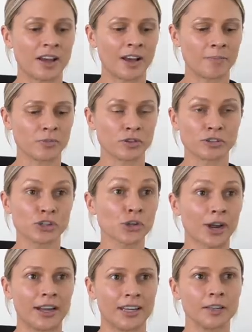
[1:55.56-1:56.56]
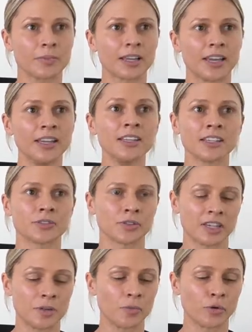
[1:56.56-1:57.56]
um, sort of training plan is
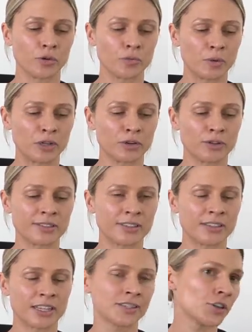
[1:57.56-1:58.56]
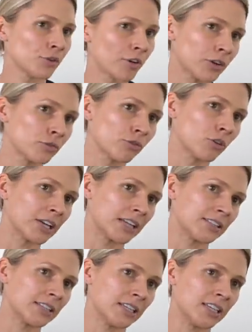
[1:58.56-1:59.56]
really important, because there's no right or wrong
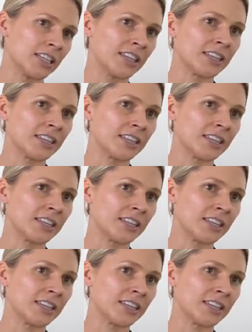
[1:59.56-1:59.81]
hands here.